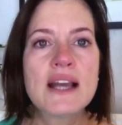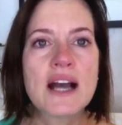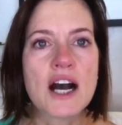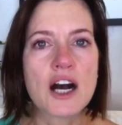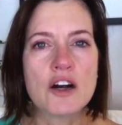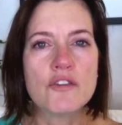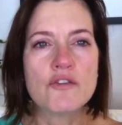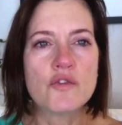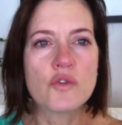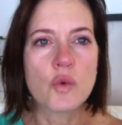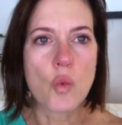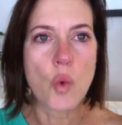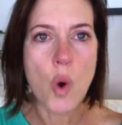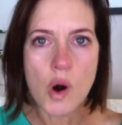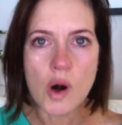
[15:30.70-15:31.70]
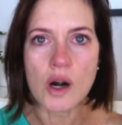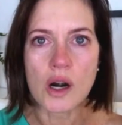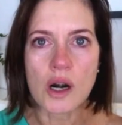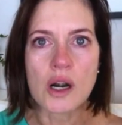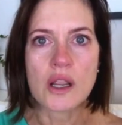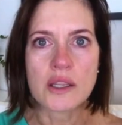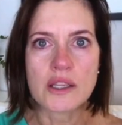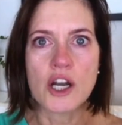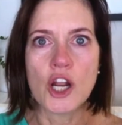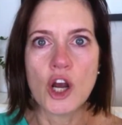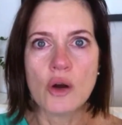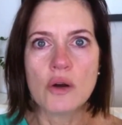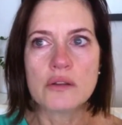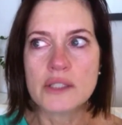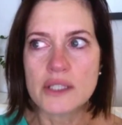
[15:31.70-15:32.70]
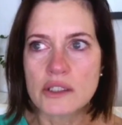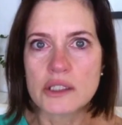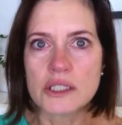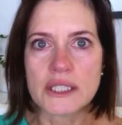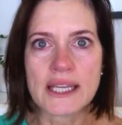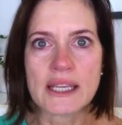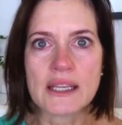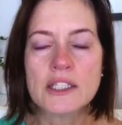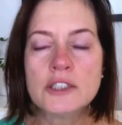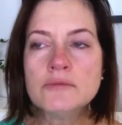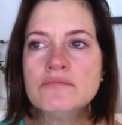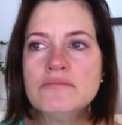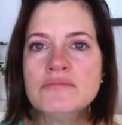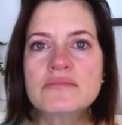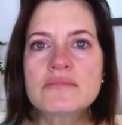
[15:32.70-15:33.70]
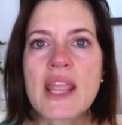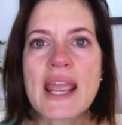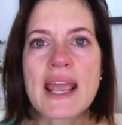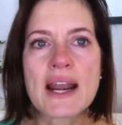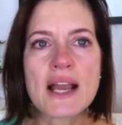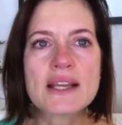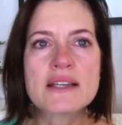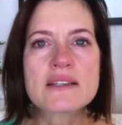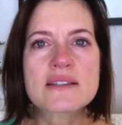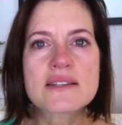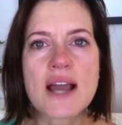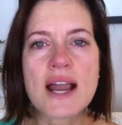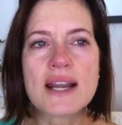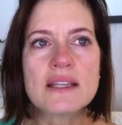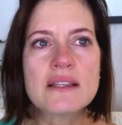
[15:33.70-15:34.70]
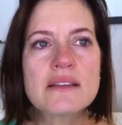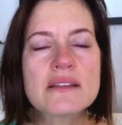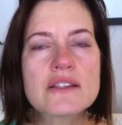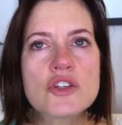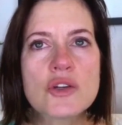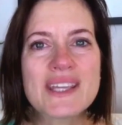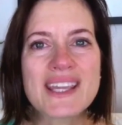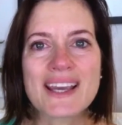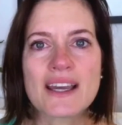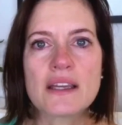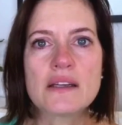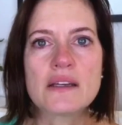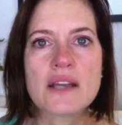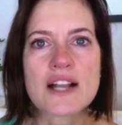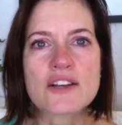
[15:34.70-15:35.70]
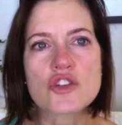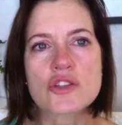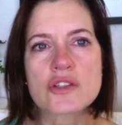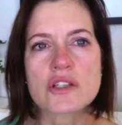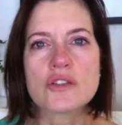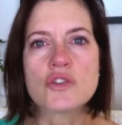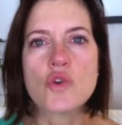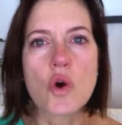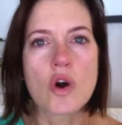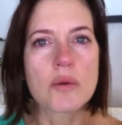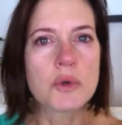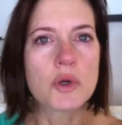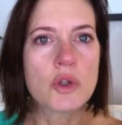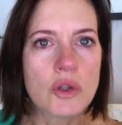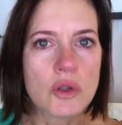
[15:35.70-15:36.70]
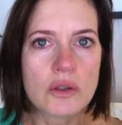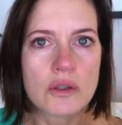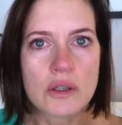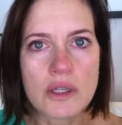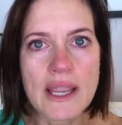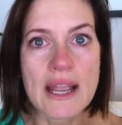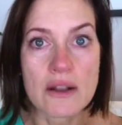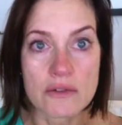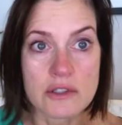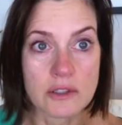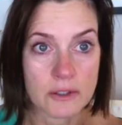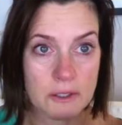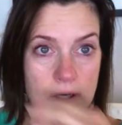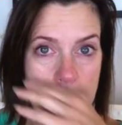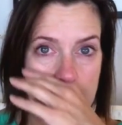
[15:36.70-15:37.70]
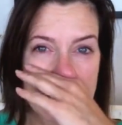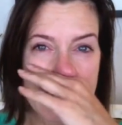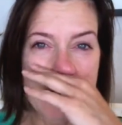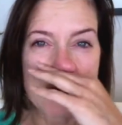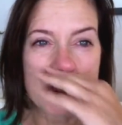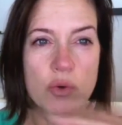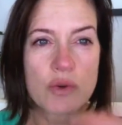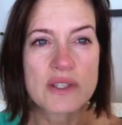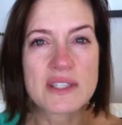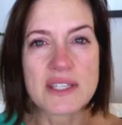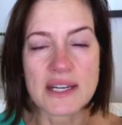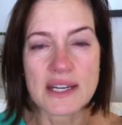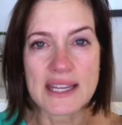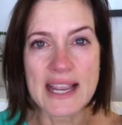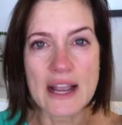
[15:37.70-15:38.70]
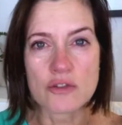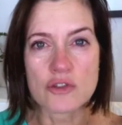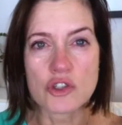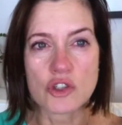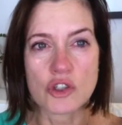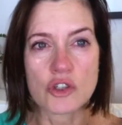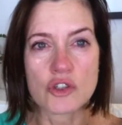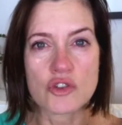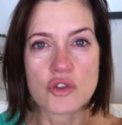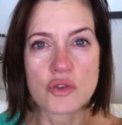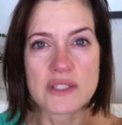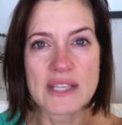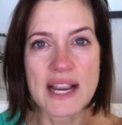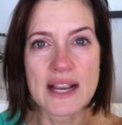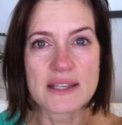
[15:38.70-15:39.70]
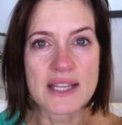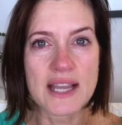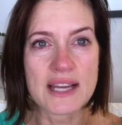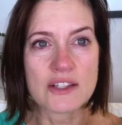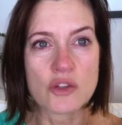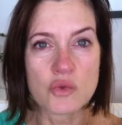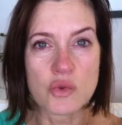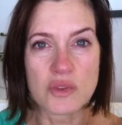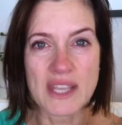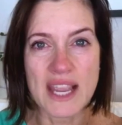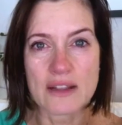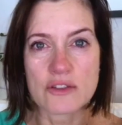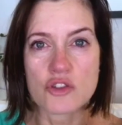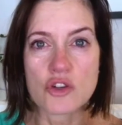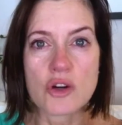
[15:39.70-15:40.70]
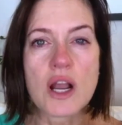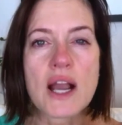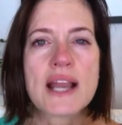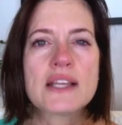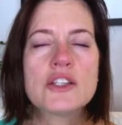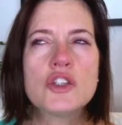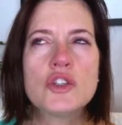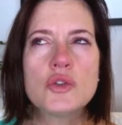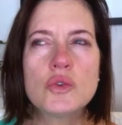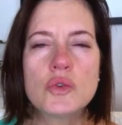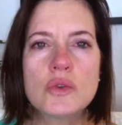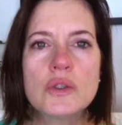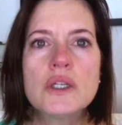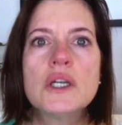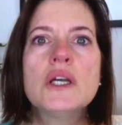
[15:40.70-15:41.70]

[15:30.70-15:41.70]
of war, you know, literally. And I decided to get not just a normal counselor, because I was always seeing a counselor. As soon as I got diagnosed with cancer, I knew